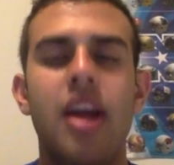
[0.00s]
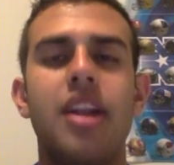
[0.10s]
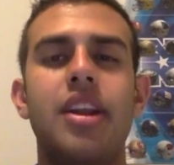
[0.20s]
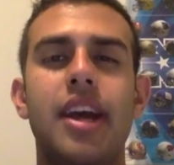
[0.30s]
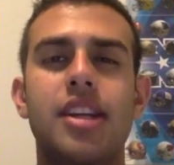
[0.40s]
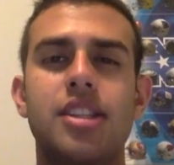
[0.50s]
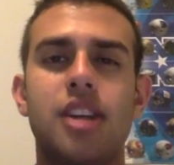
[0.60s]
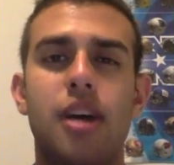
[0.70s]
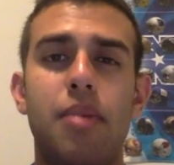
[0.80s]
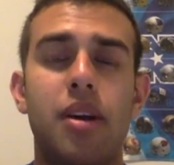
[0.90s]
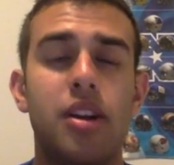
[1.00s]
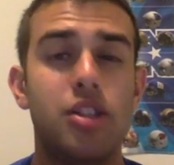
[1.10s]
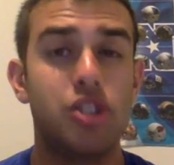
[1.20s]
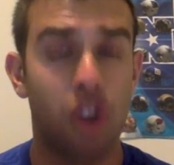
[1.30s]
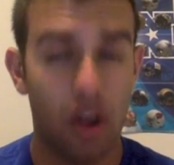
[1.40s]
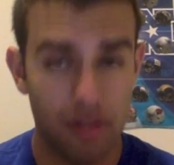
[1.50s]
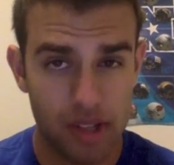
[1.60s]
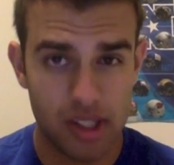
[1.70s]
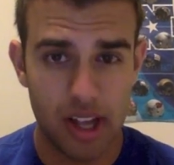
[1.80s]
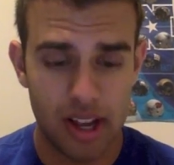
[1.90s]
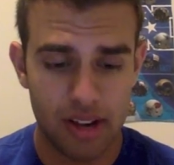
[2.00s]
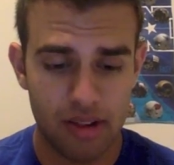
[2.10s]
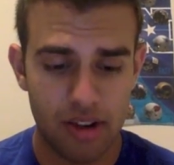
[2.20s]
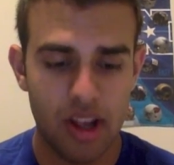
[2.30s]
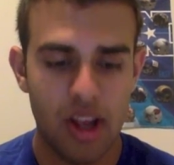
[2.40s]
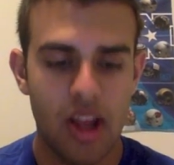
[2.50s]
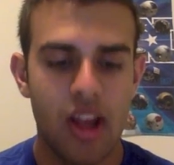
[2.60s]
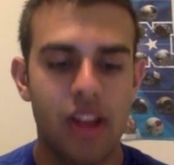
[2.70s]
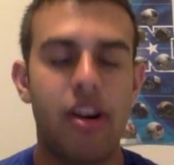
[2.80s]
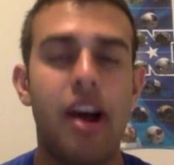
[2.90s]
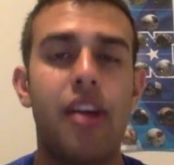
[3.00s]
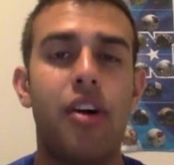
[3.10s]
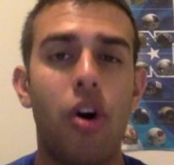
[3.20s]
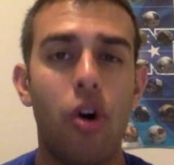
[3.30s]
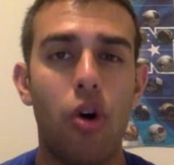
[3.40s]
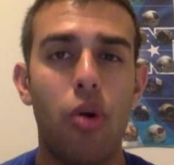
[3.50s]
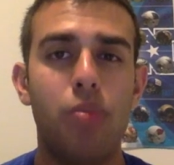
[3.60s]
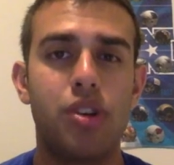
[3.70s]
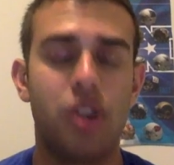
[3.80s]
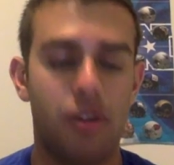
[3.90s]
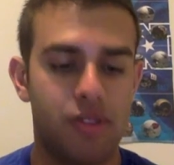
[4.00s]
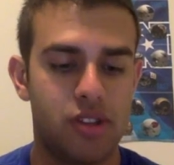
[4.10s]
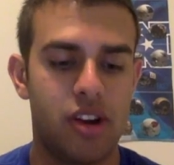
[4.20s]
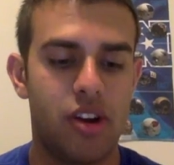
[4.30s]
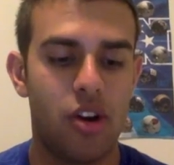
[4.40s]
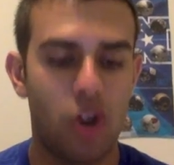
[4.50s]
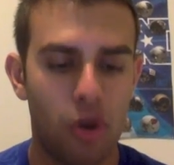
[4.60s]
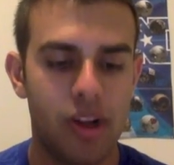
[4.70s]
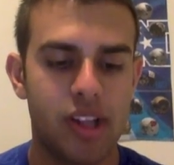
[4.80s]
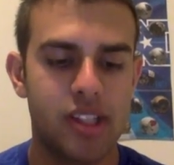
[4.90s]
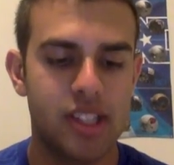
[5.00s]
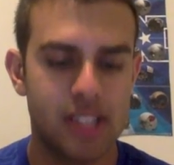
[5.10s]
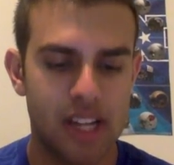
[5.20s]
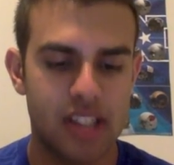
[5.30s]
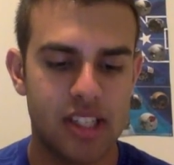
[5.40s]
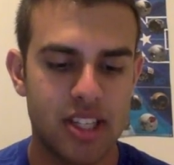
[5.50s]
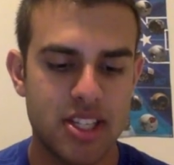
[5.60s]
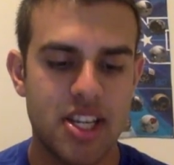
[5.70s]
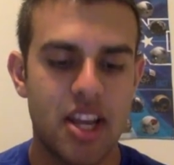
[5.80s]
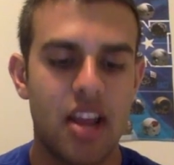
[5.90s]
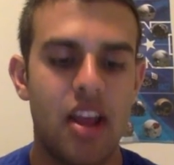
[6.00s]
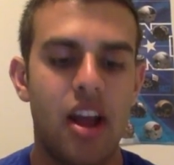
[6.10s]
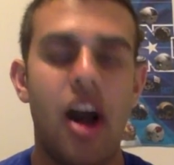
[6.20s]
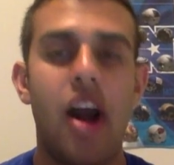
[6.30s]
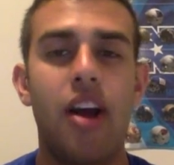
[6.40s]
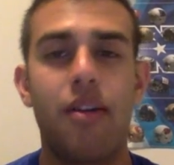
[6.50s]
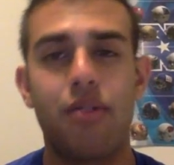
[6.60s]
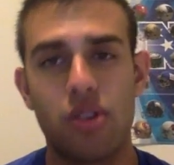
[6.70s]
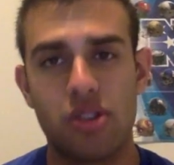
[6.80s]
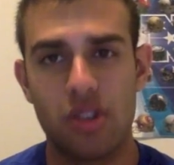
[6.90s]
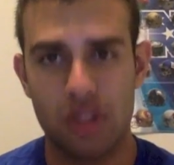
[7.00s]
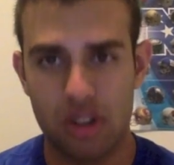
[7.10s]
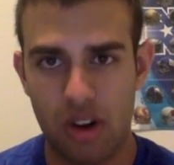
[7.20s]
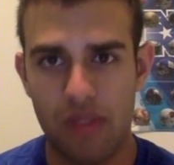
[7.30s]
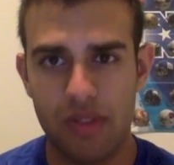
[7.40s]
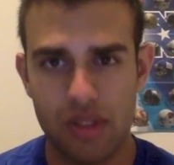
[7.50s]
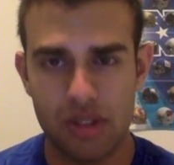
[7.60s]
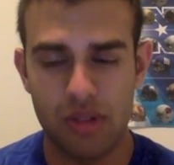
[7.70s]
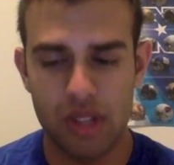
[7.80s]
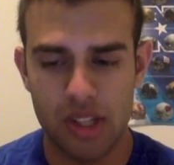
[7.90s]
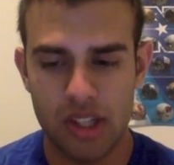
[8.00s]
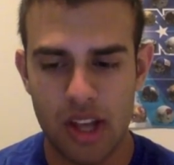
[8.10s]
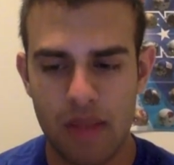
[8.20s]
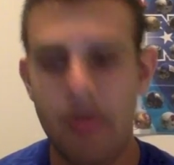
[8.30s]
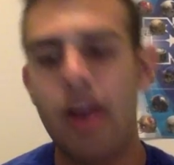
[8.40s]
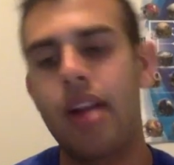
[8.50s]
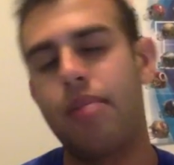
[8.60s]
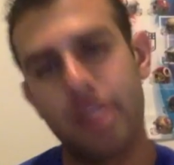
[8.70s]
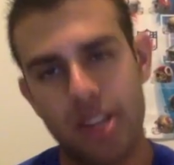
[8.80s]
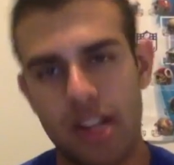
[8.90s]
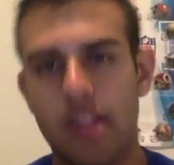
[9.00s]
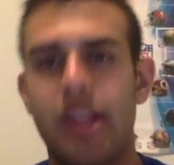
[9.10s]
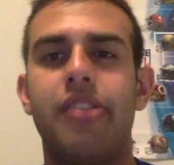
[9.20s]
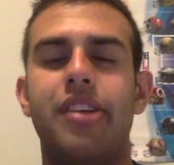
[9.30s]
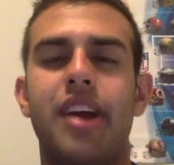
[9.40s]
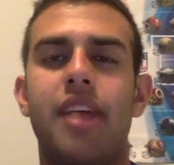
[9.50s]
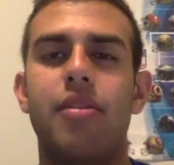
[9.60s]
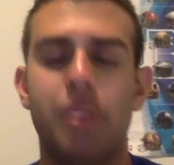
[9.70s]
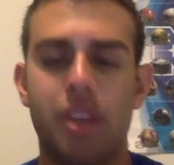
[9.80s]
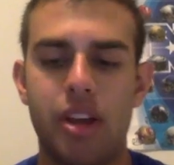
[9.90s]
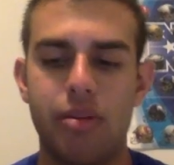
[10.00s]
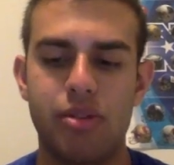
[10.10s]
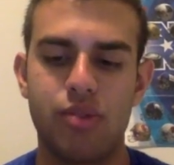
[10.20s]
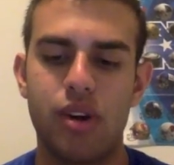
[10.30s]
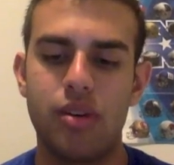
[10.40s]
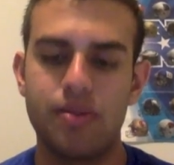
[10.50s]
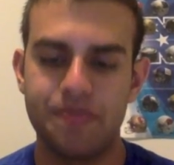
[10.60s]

Next up, Jarvis Landry. They're at home. The Dolphins are at home against the Texans. I, of course, took the Dolphins to win this game, and I'm going to take Landry to have a big game as well.